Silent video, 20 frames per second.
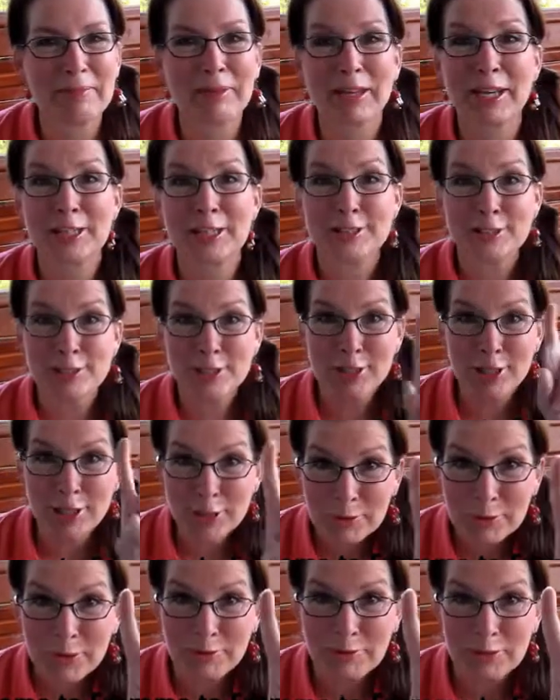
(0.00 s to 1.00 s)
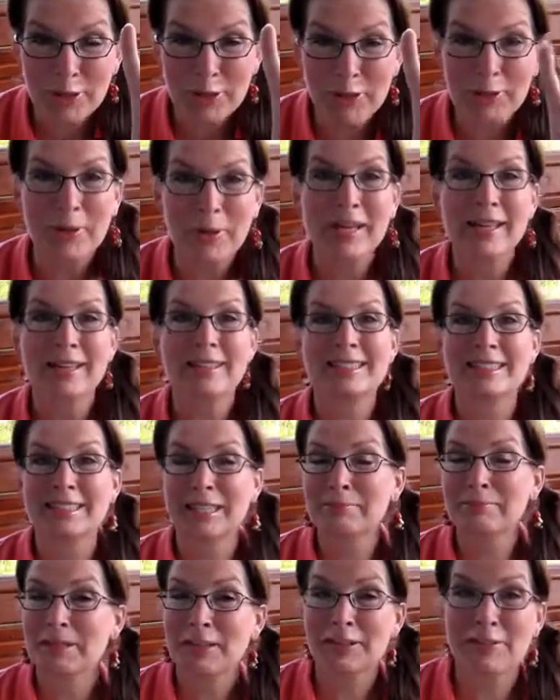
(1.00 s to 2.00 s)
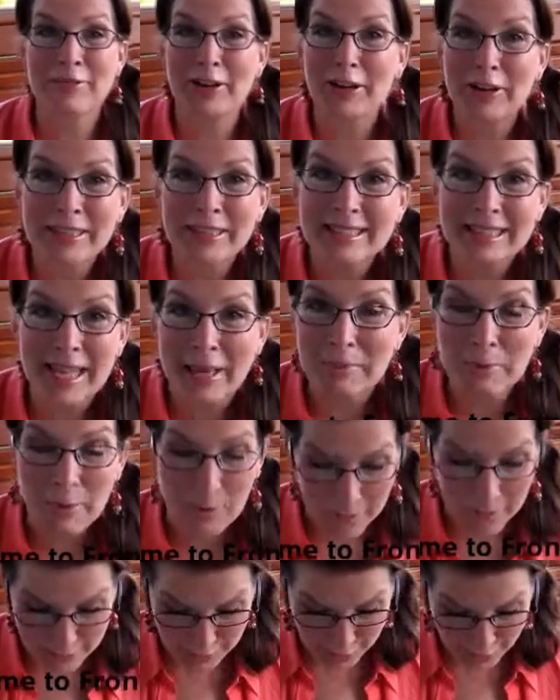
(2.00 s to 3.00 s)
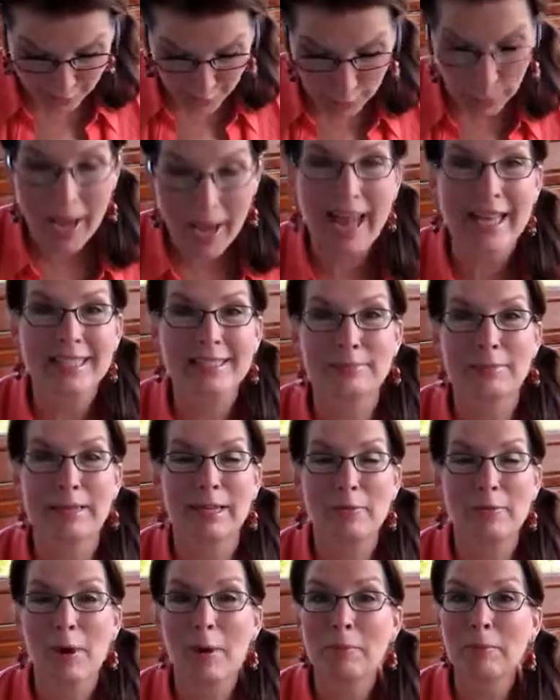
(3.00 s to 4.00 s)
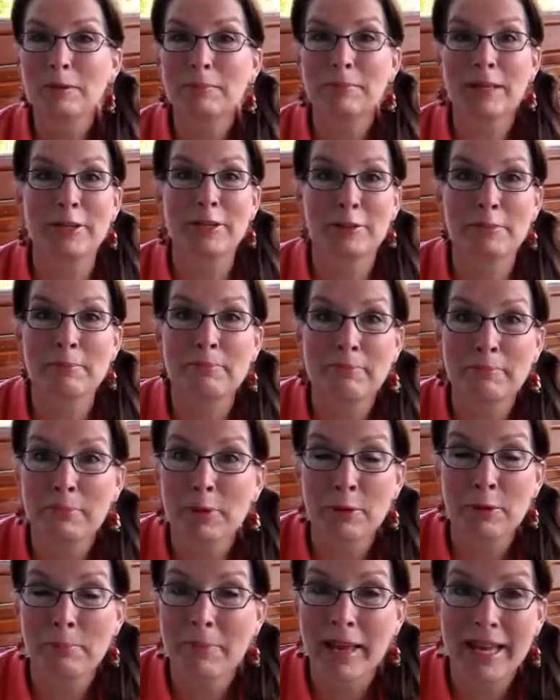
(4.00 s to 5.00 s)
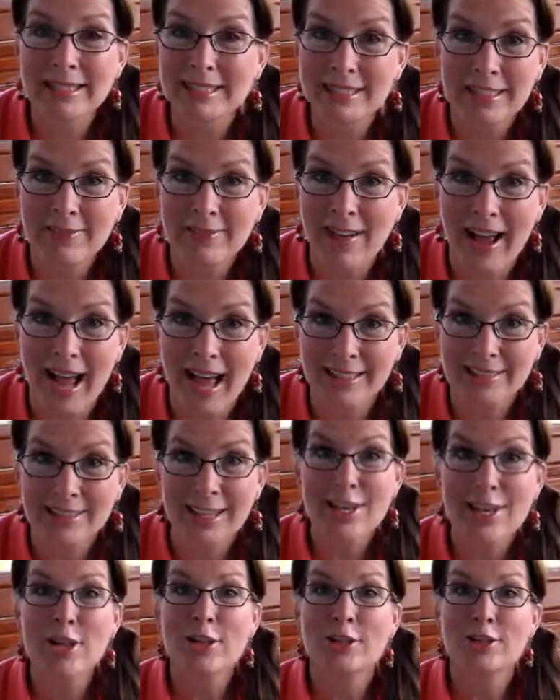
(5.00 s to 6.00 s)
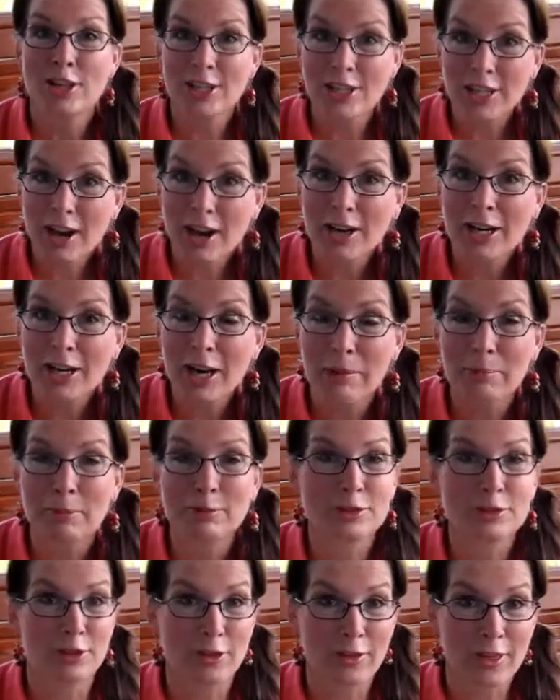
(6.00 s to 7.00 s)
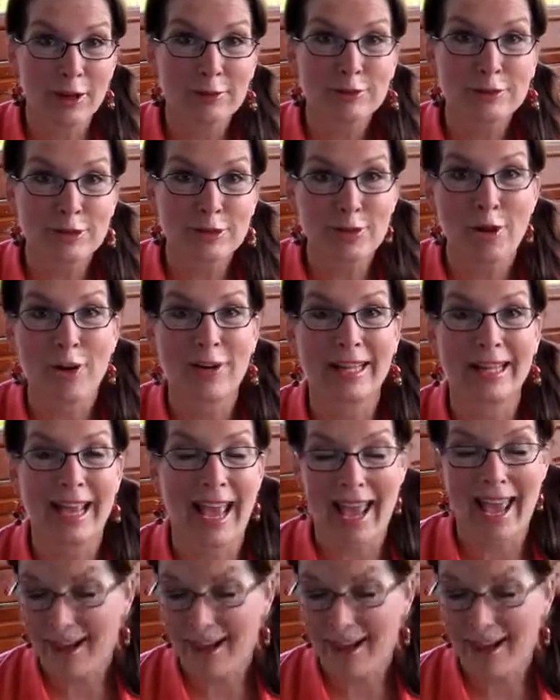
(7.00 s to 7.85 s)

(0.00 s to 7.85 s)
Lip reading: Because two of you sent me the very same question. You asked me what would be your best advice to young couples or to those starting